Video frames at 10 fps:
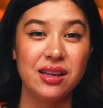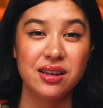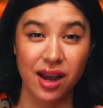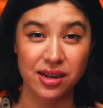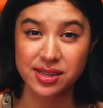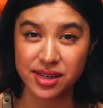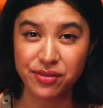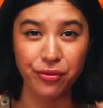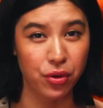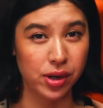In
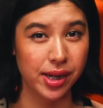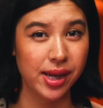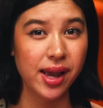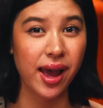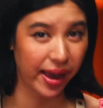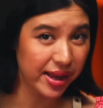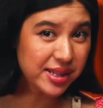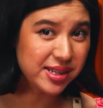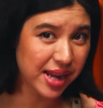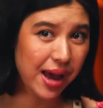1940,
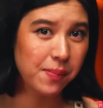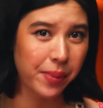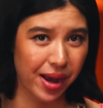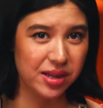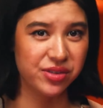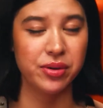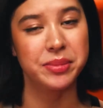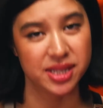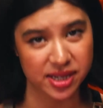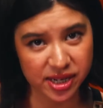Ed's dad passed from
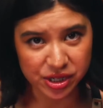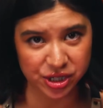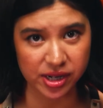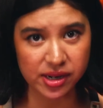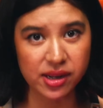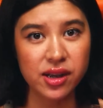his addiction,